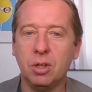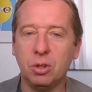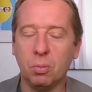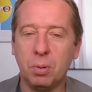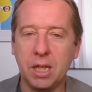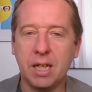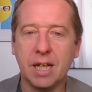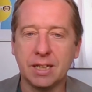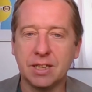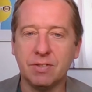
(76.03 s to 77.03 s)
your BD
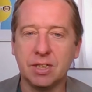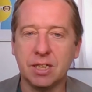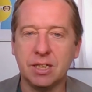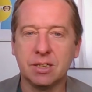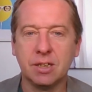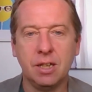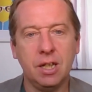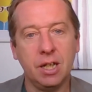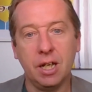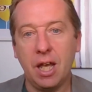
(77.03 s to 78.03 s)
activities
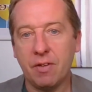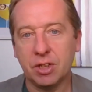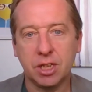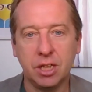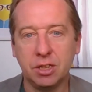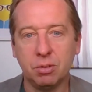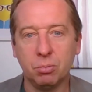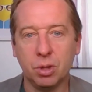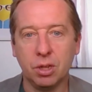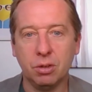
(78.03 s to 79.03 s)
in an ever changing
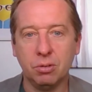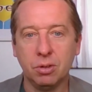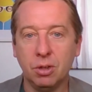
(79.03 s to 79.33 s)
world